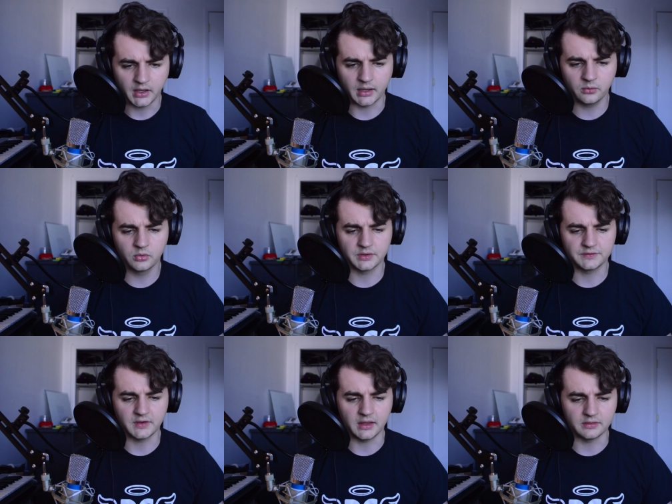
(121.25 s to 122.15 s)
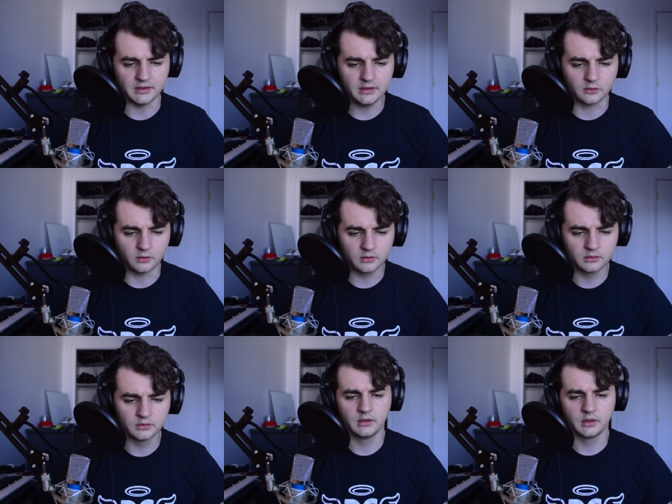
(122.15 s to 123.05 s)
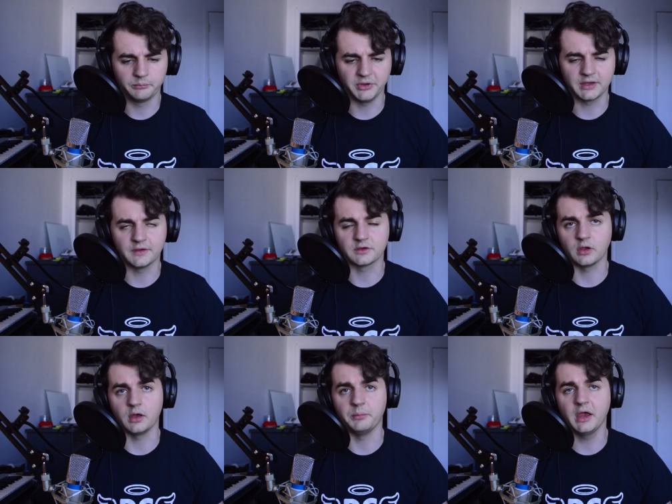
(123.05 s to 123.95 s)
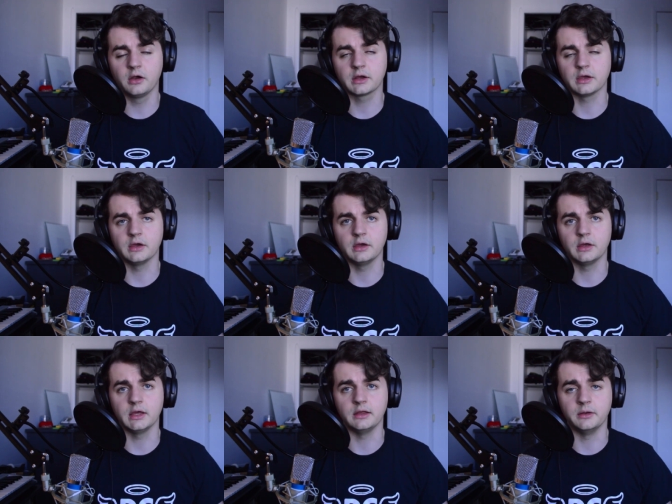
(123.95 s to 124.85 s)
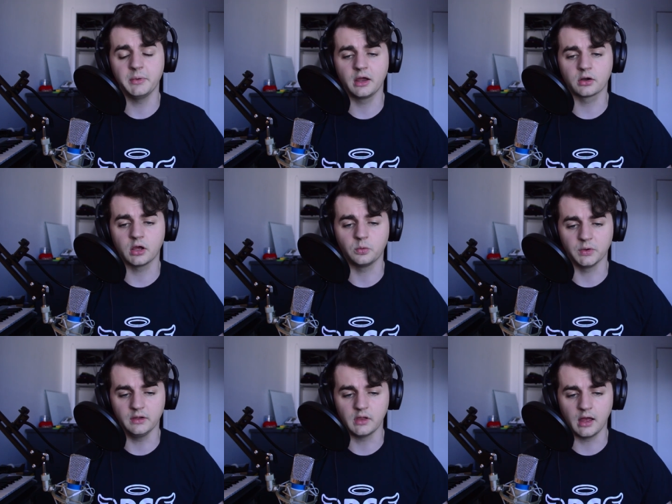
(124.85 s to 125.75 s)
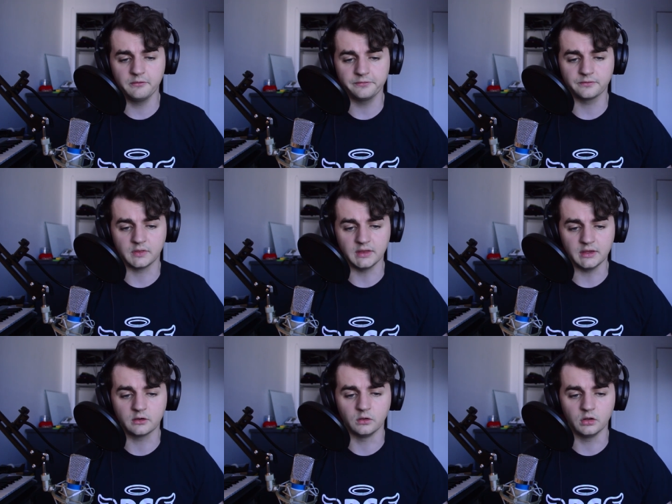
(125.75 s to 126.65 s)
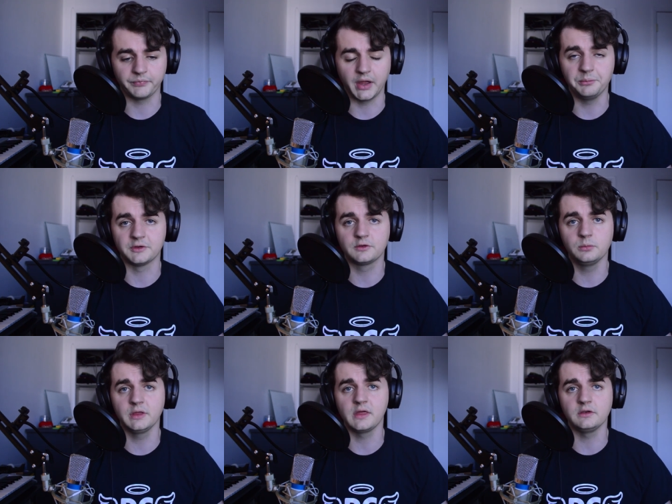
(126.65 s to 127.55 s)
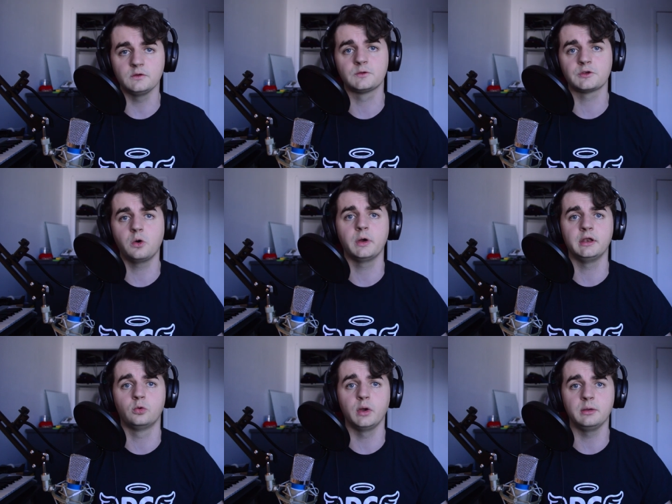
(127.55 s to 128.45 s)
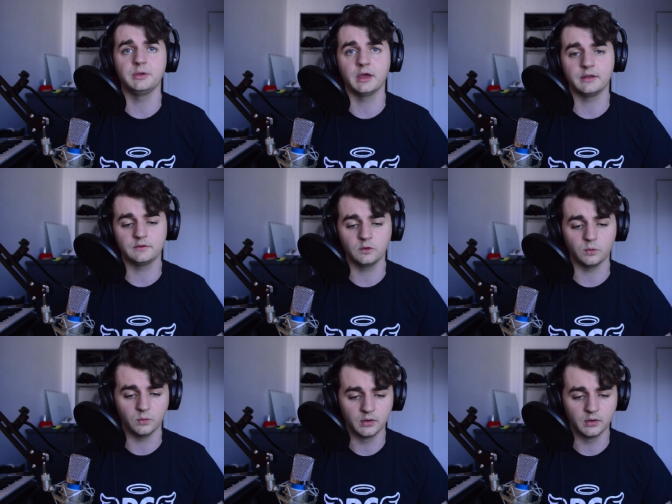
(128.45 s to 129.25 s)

I'm gonna say the eagle because America, in America, we love the eagle. I'm assuming they do so in Arabia too.